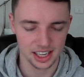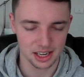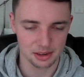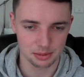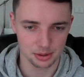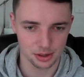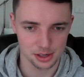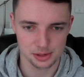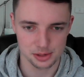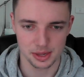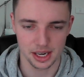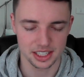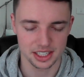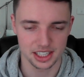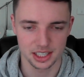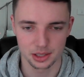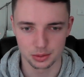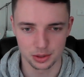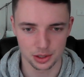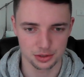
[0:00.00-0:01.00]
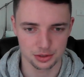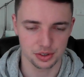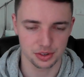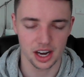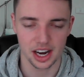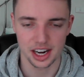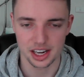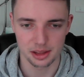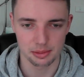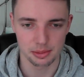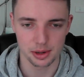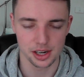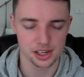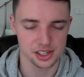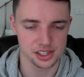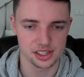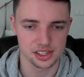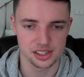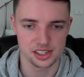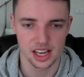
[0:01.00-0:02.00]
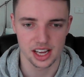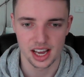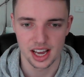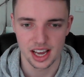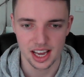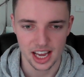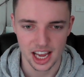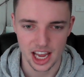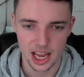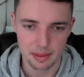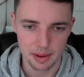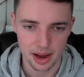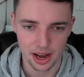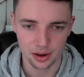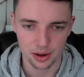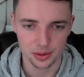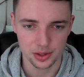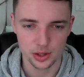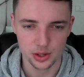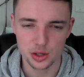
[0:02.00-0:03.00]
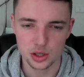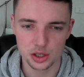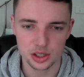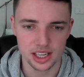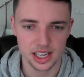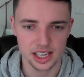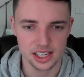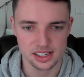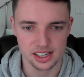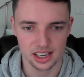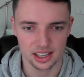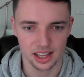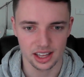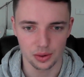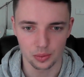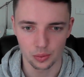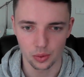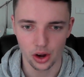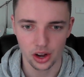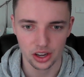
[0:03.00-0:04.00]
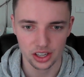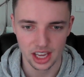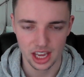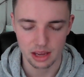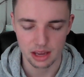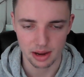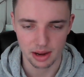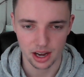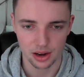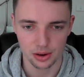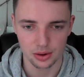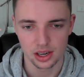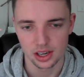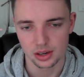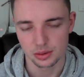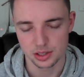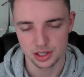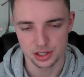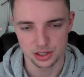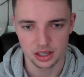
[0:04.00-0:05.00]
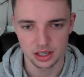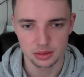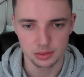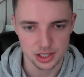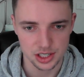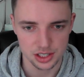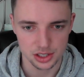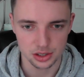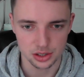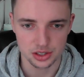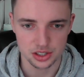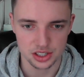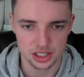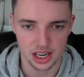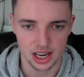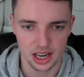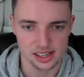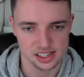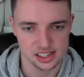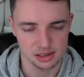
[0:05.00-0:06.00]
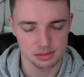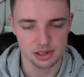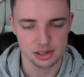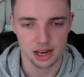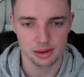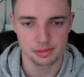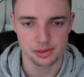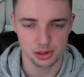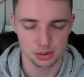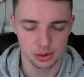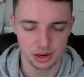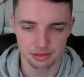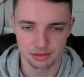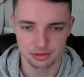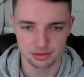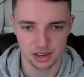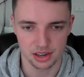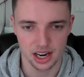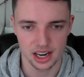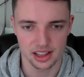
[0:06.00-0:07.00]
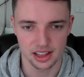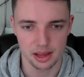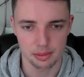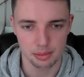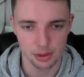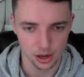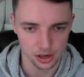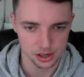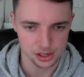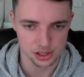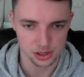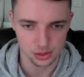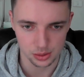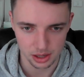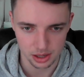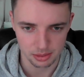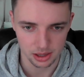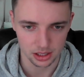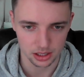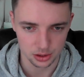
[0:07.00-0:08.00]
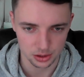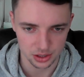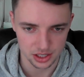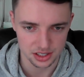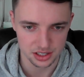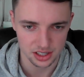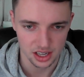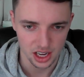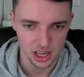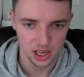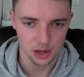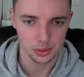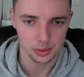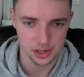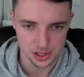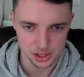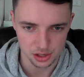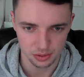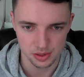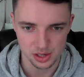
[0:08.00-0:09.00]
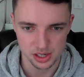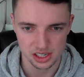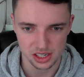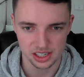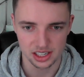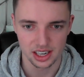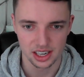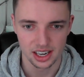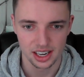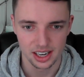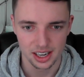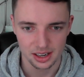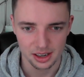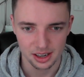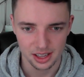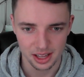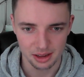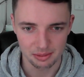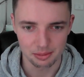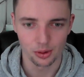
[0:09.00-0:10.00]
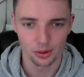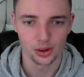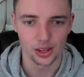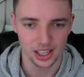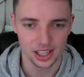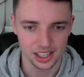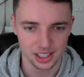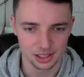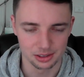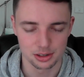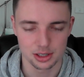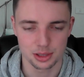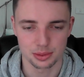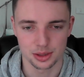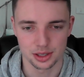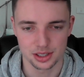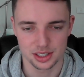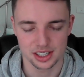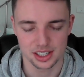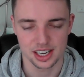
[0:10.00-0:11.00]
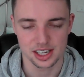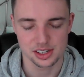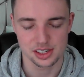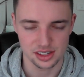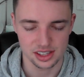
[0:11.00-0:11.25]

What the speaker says: Get Prospect, and it will just find the person's email. Usually it's like their work email, which is a good start. Sometimes it will even find their personal email address, which is obviously they're more likely to respond to that.